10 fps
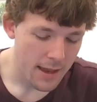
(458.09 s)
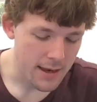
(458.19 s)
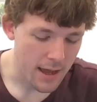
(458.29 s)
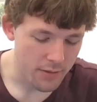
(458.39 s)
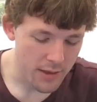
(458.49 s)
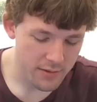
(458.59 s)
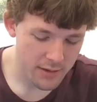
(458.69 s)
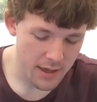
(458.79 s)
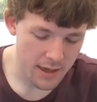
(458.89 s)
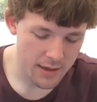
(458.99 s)
Now,
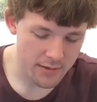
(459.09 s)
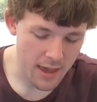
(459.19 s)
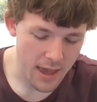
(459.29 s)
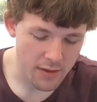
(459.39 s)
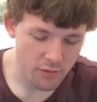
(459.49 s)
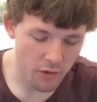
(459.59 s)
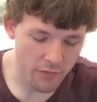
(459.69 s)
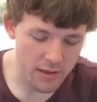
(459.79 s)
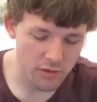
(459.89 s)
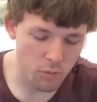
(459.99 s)
this is a sort
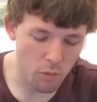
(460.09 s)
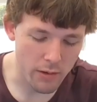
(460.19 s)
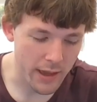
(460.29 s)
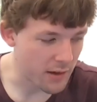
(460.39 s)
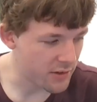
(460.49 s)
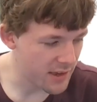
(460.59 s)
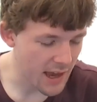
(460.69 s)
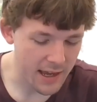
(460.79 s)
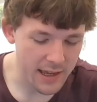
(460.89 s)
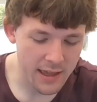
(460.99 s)
of interwar years
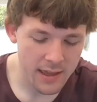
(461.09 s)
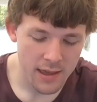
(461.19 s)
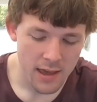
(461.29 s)
tank.